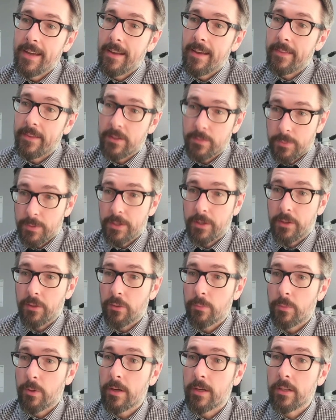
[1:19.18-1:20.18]
this particular
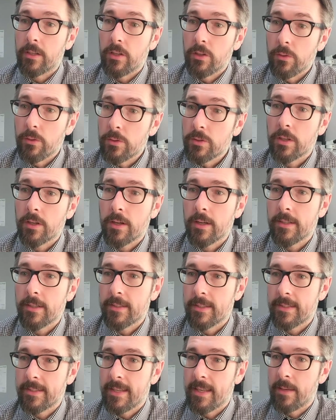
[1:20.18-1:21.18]
product used to cause
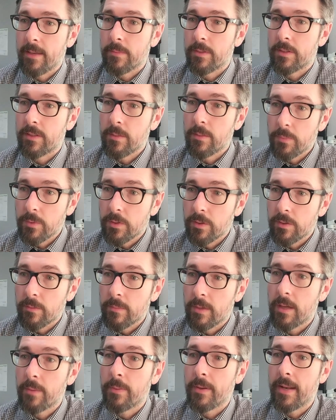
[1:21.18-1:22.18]
the same symptom,
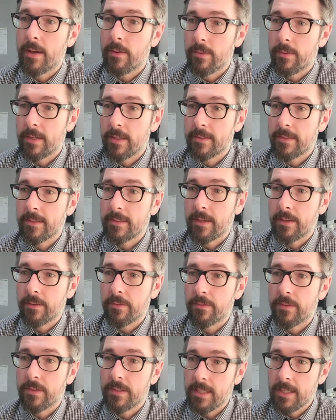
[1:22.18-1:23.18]
but now it doesn't give
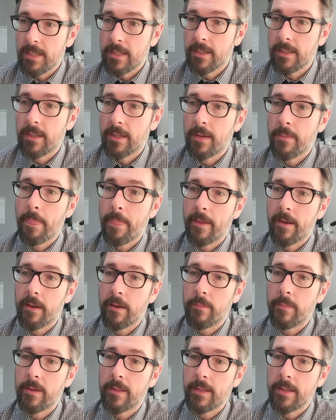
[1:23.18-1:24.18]
fatigue,
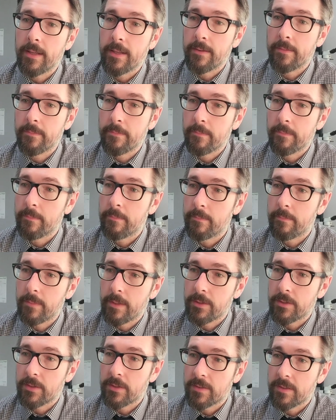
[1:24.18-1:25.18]
and then
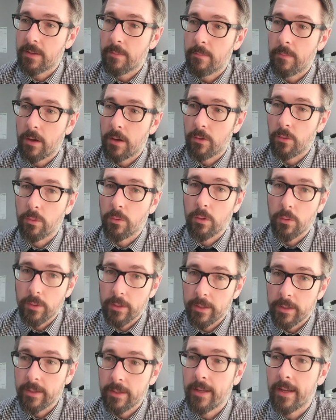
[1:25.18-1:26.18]
mentions that
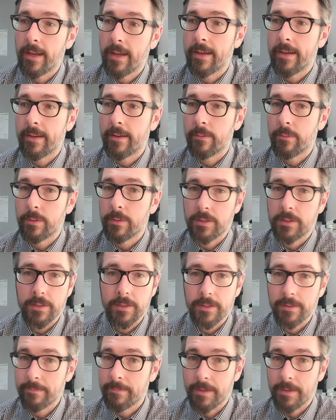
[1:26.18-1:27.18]
monolaurin, which
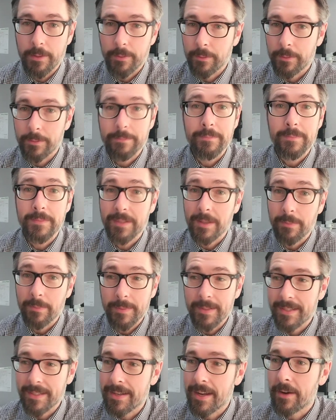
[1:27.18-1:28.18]
is another
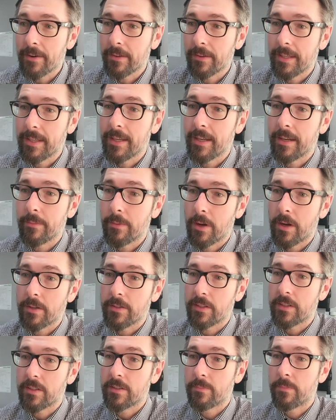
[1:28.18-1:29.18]
supplement entirely,
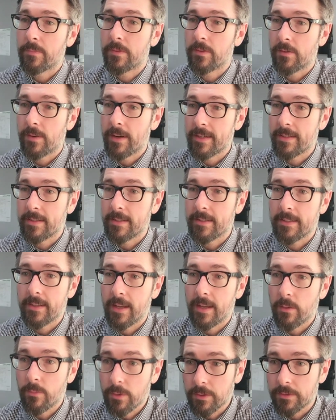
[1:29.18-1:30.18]
causes psoriasis to
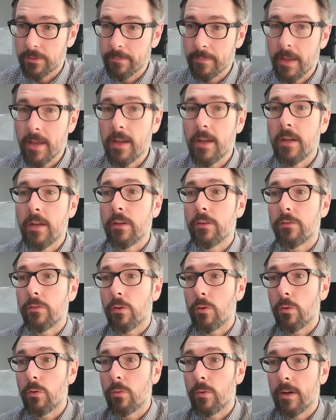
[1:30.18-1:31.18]
get worse.
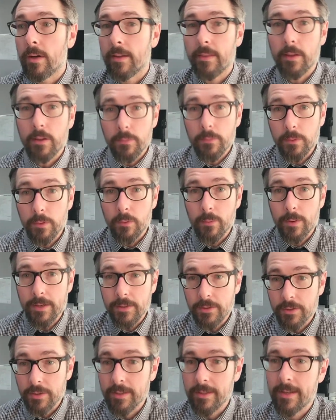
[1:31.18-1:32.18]
So thank you for the
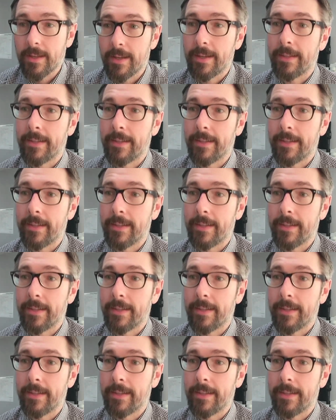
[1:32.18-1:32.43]
question.